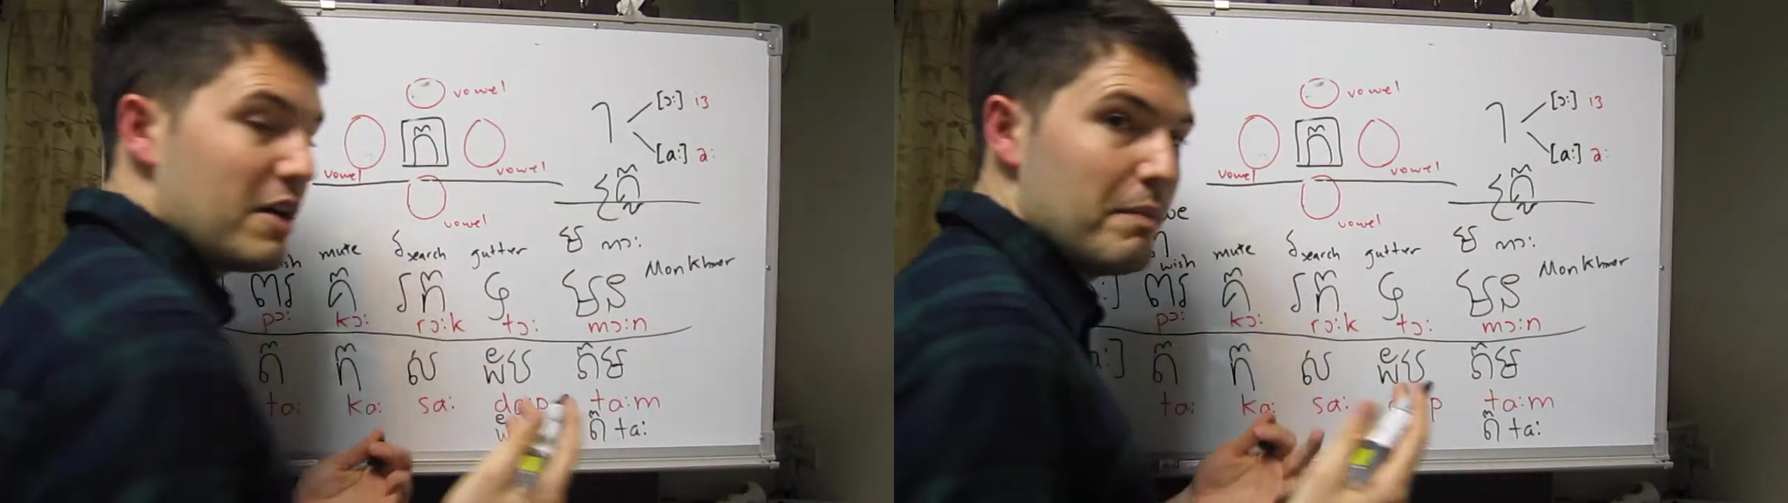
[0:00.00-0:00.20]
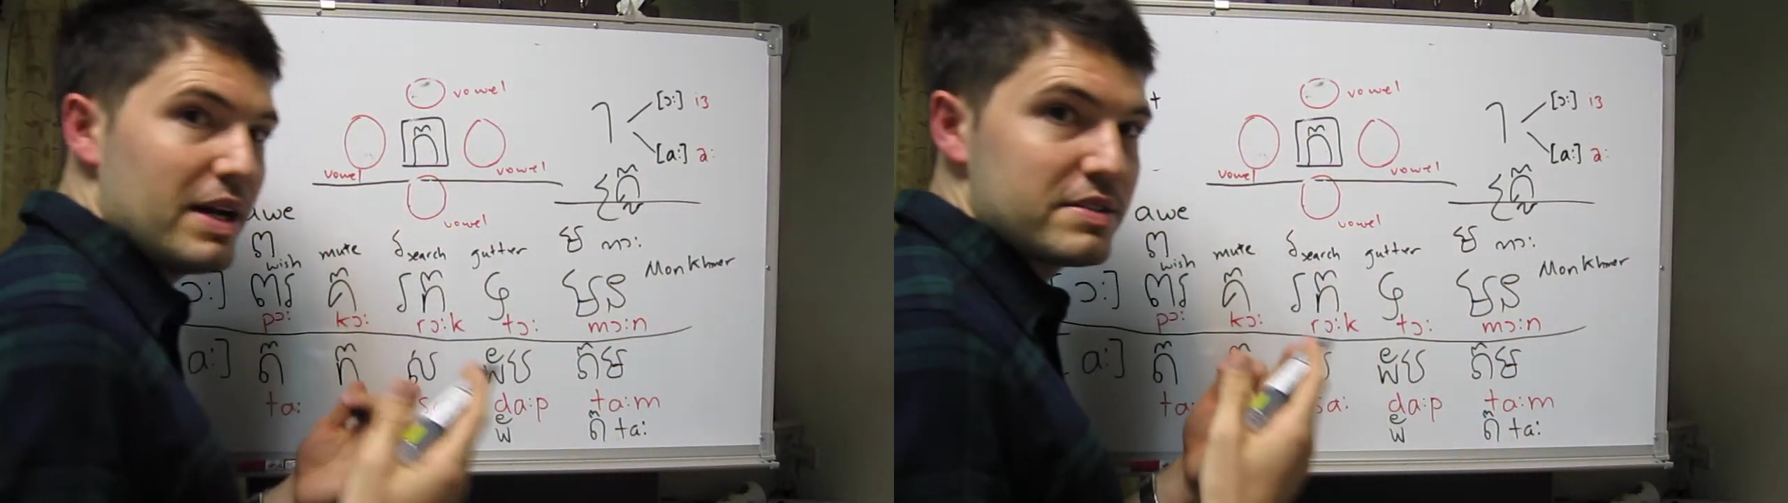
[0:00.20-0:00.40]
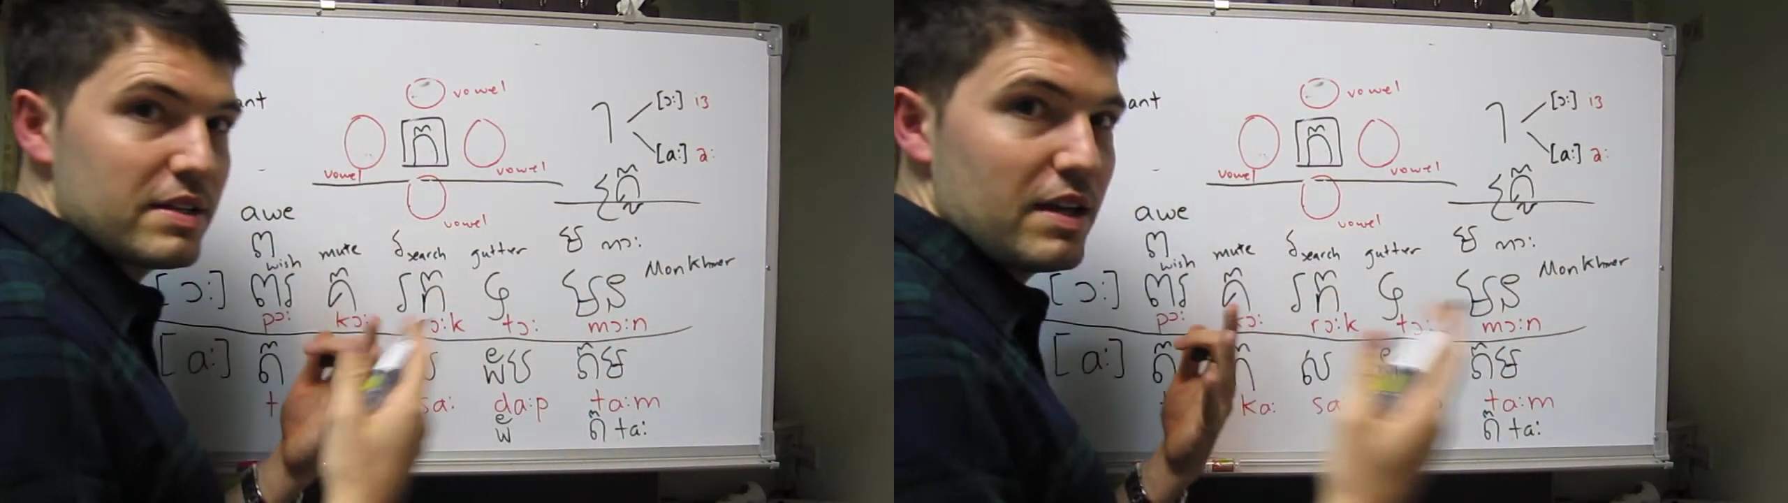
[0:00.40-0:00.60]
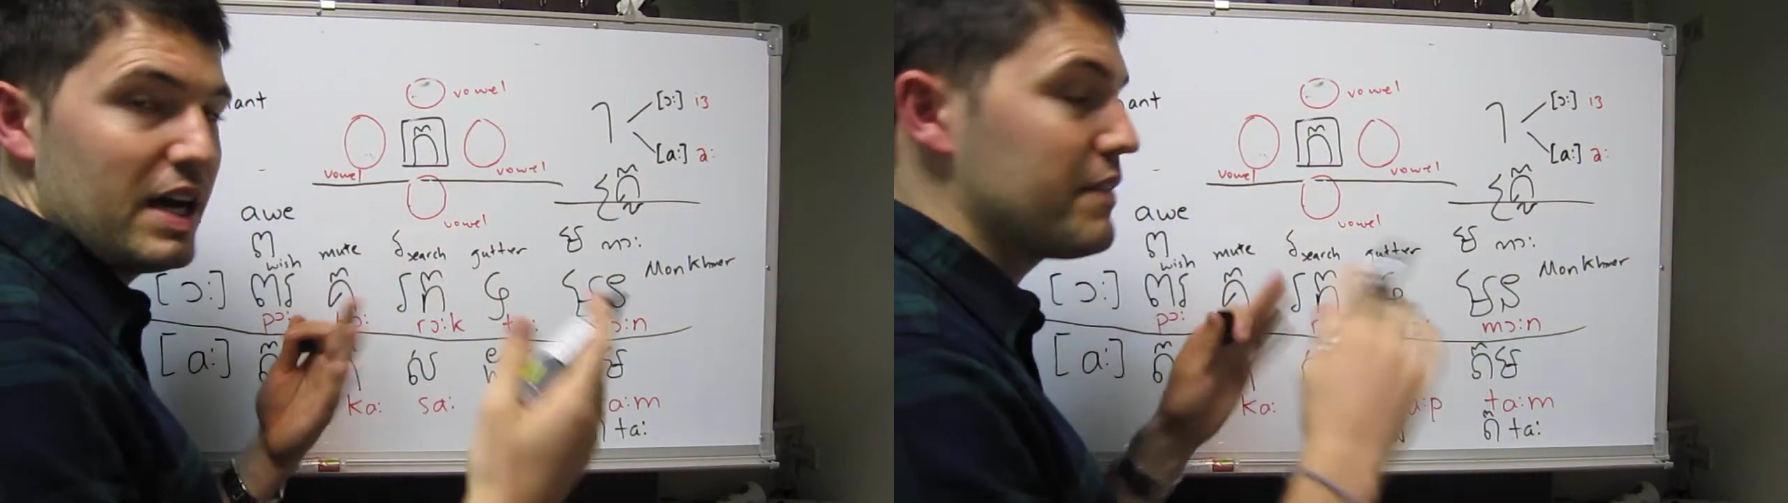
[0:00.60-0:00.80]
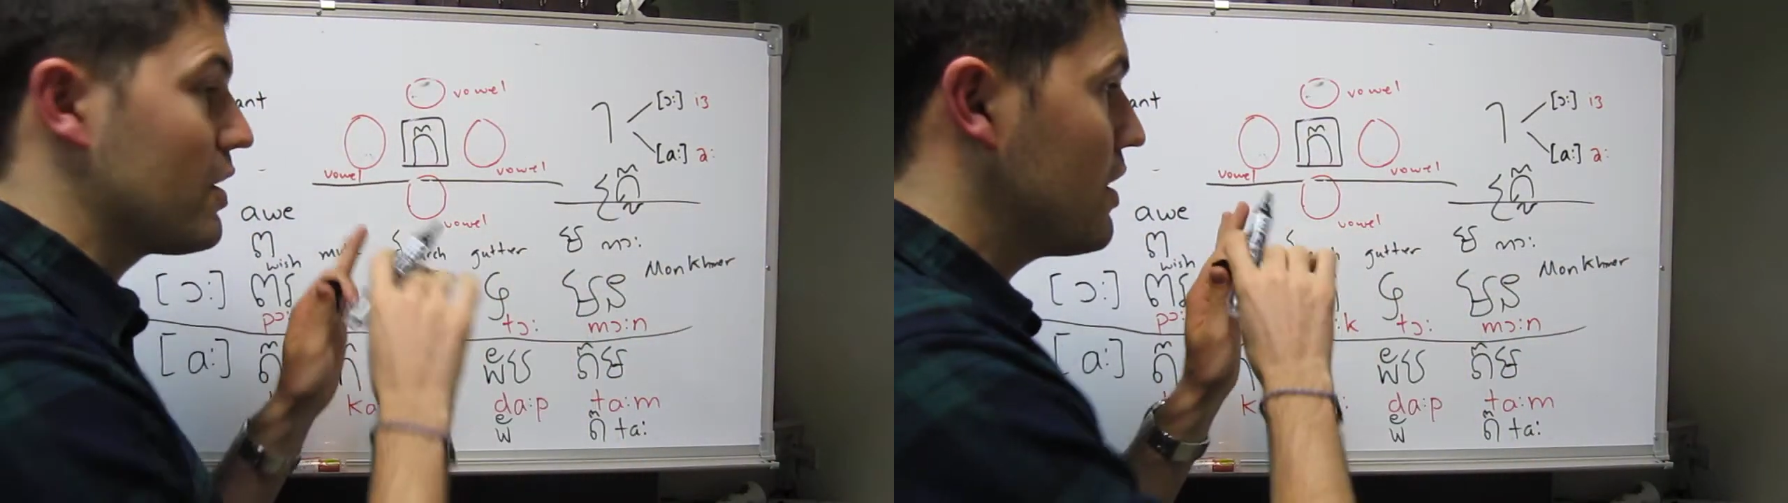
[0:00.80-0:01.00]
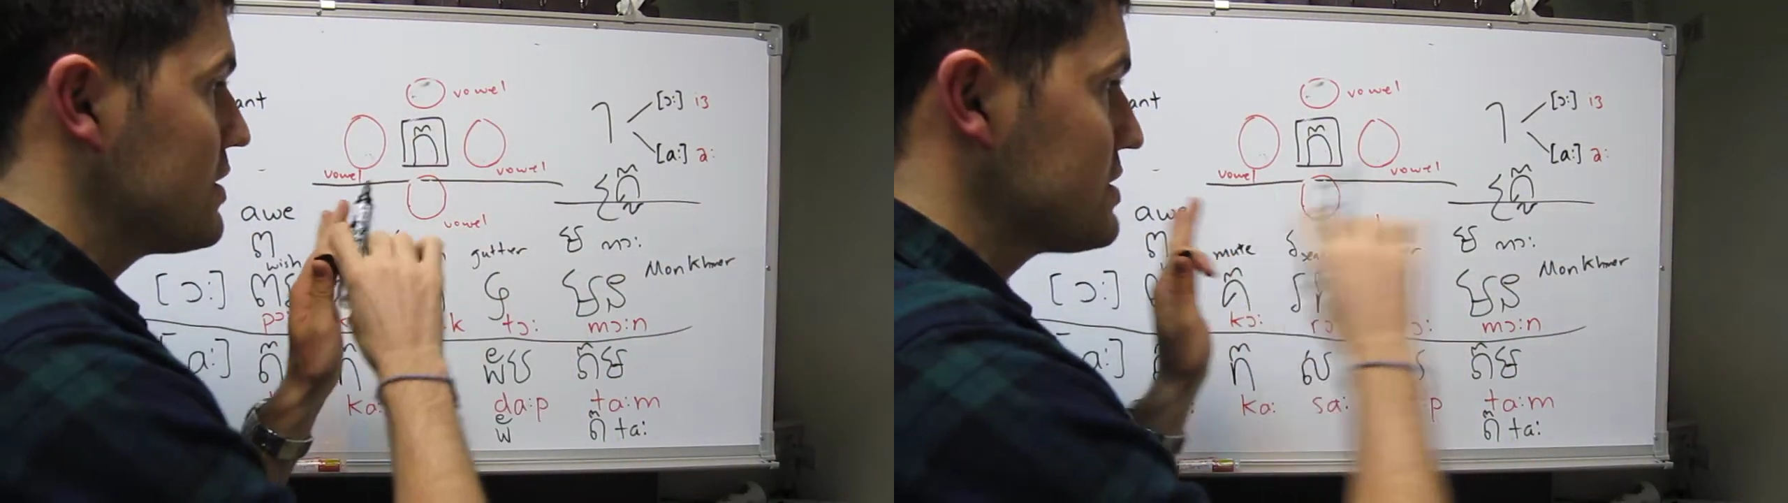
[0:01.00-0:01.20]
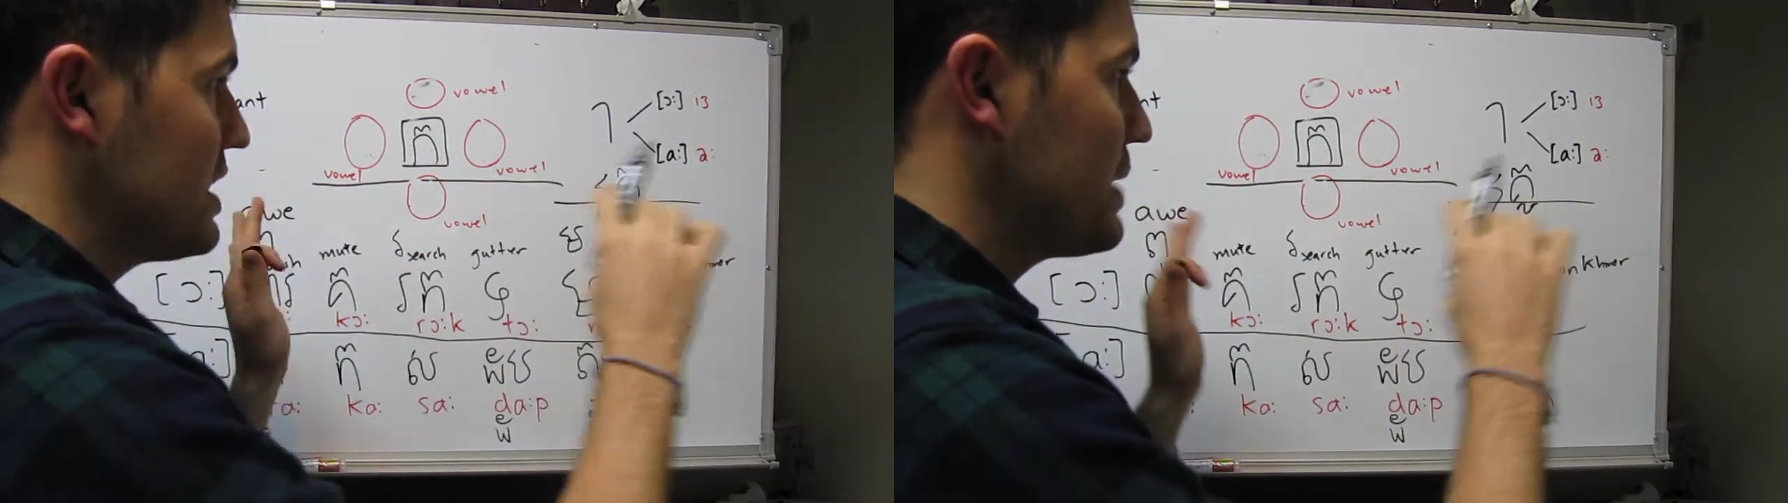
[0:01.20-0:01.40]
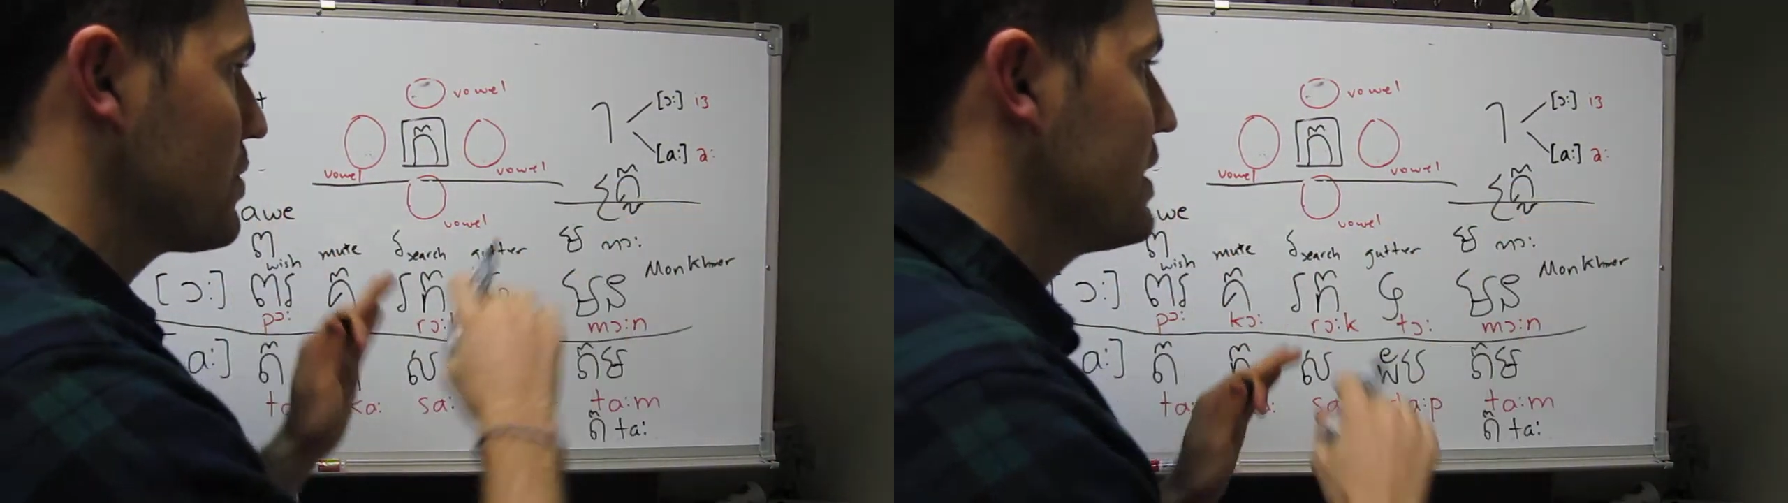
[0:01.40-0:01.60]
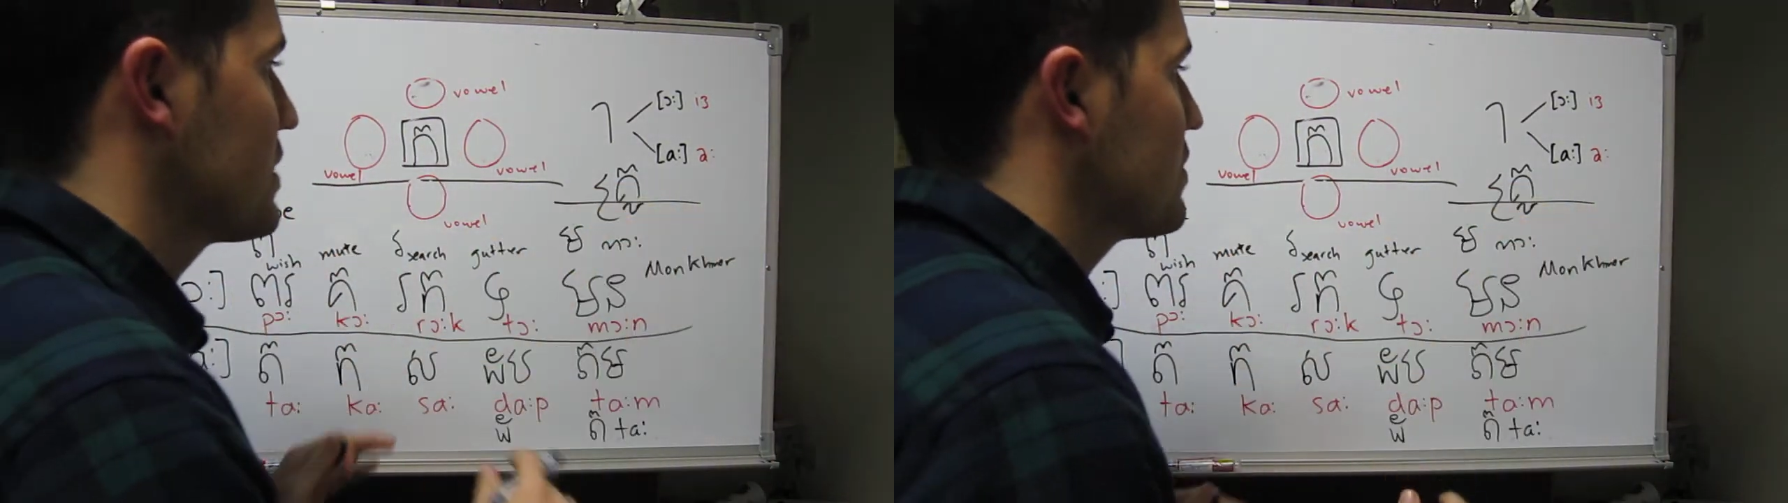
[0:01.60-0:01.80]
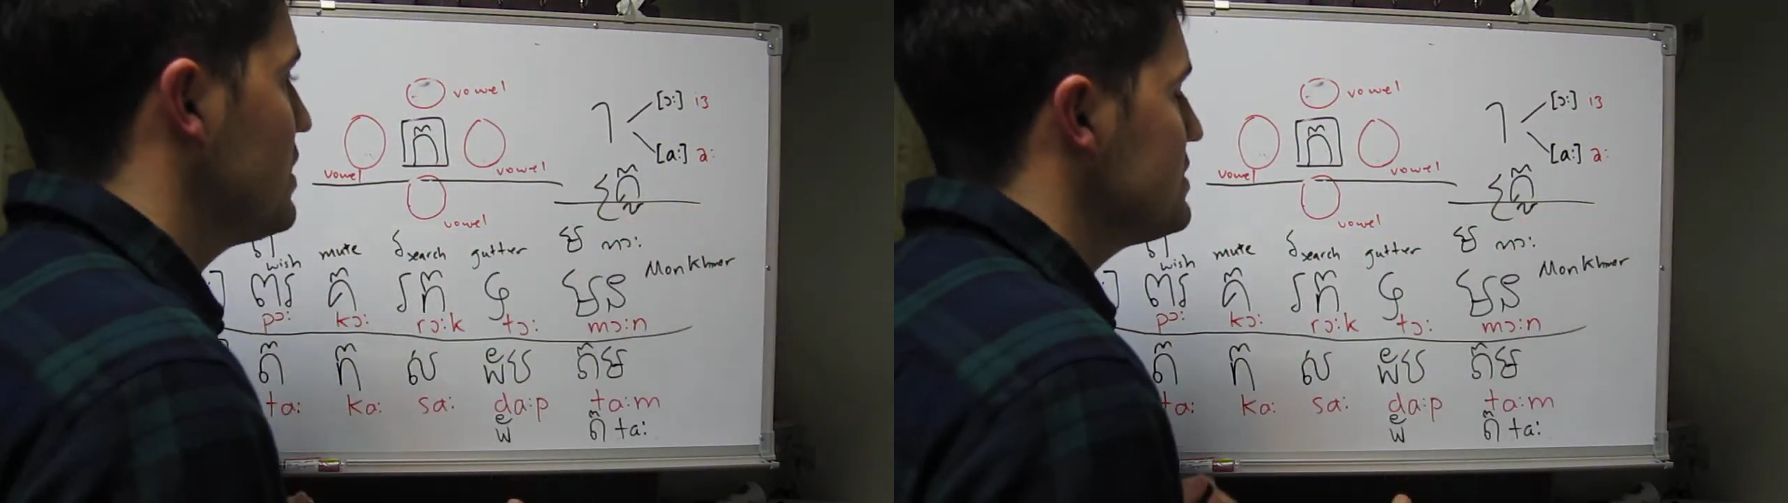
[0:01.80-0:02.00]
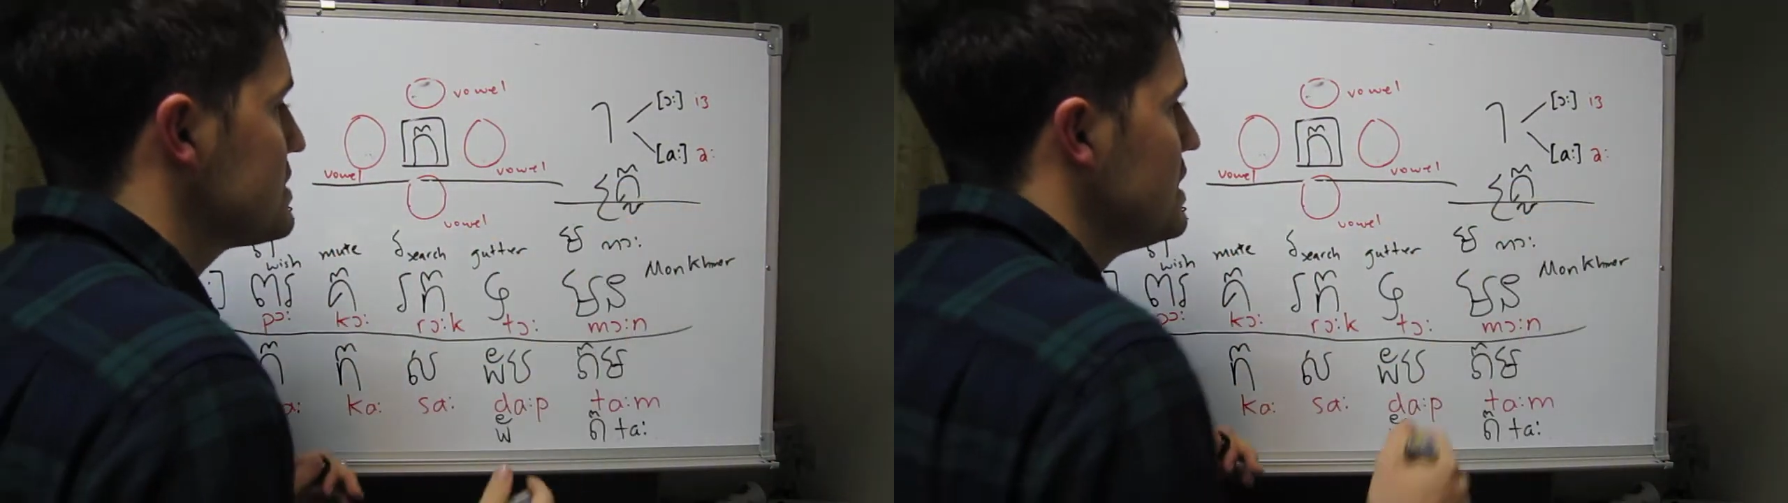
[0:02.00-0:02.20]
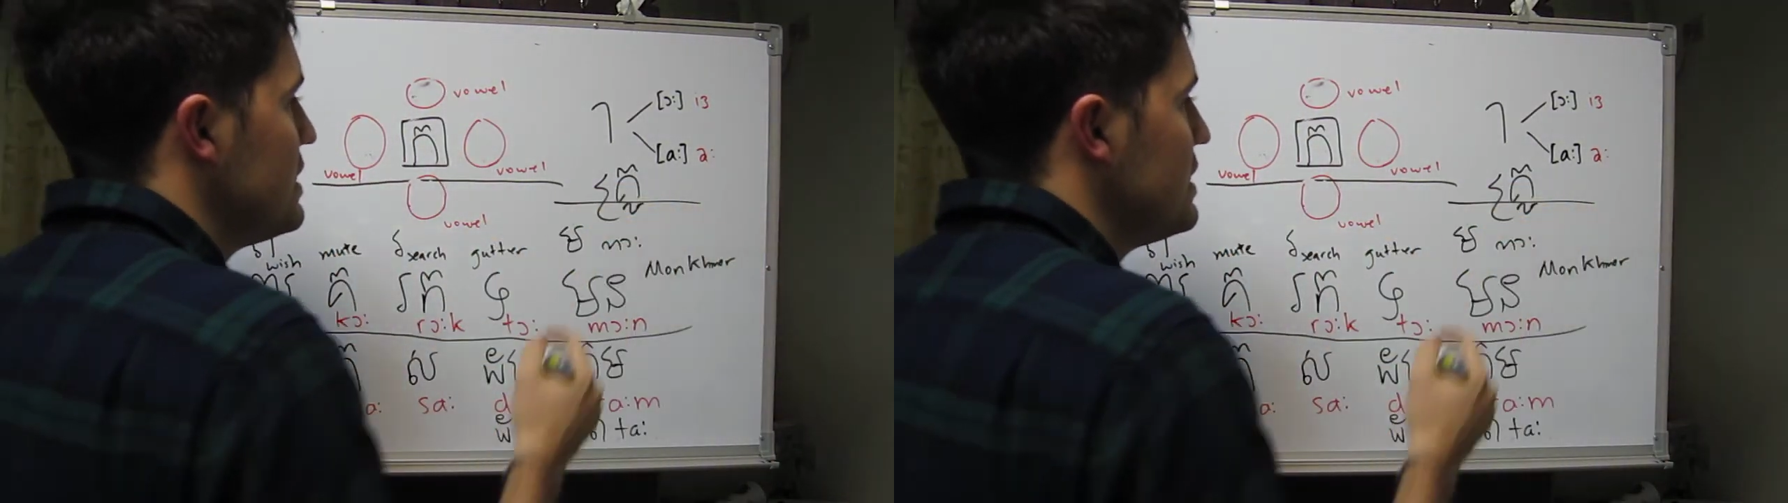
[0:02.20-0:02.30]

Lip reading: Our imaginary line of the horizontal line we're running across.